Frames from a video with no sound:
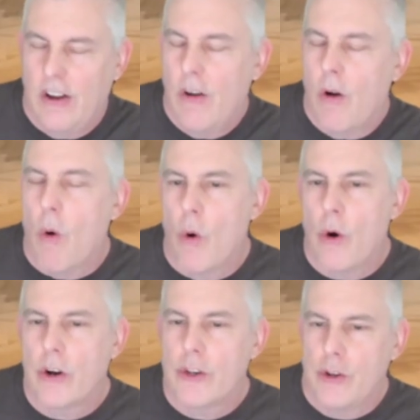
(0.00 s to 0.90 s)

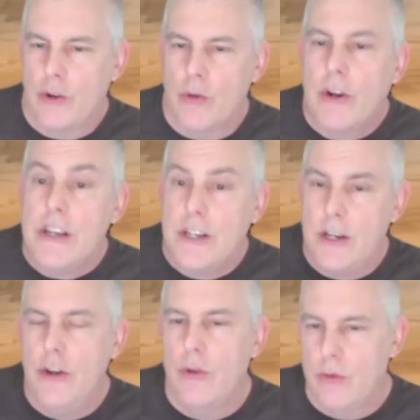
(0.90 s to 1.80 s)
or to
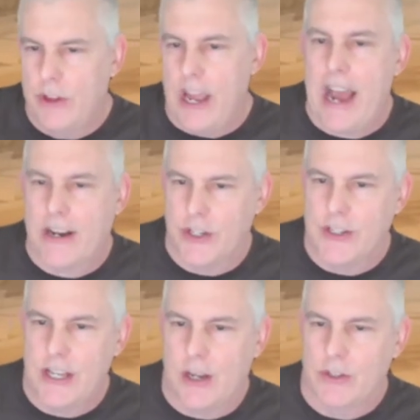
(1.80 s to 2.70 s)
continue the action
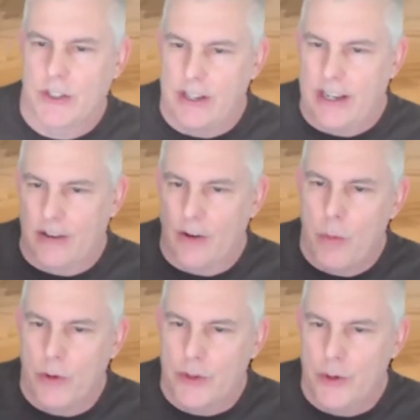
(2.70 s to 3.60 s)
sequence. So they get
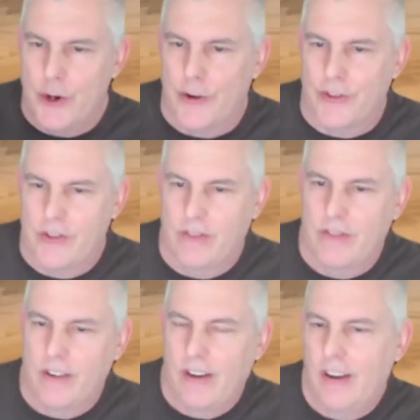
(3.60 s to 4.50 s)
almost two turns,
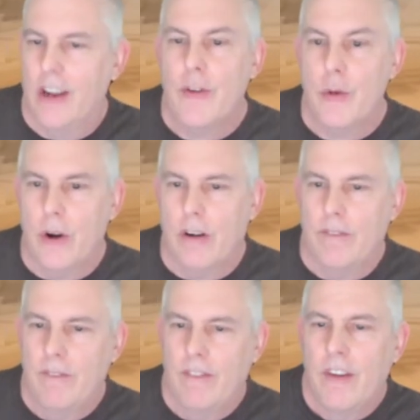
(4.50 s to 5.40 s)
if you will.
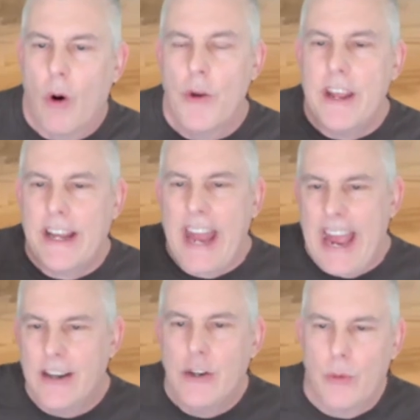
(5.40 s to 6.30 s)
Or they can
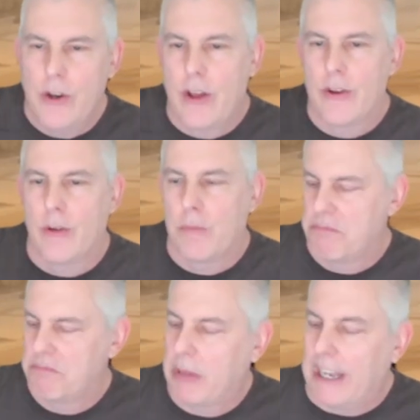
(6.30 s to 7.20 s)
hand it to another
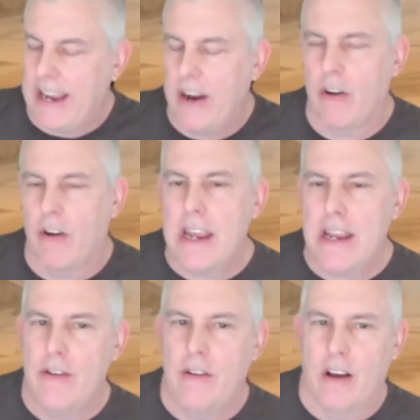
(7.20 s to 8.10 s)
player
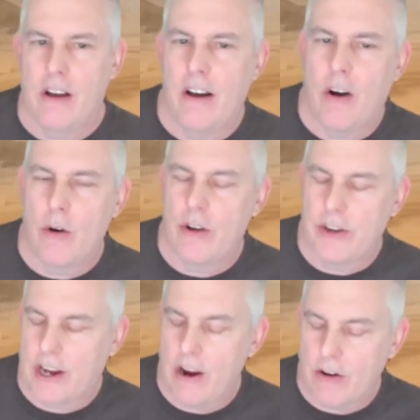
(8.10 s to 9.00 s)
or another
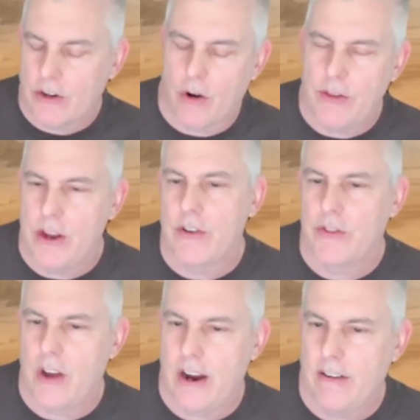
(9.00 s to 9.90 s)
character on their
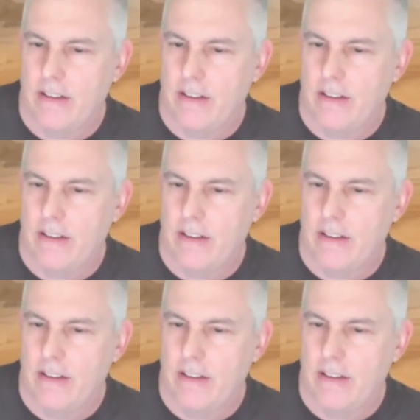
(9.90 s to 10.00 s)
side.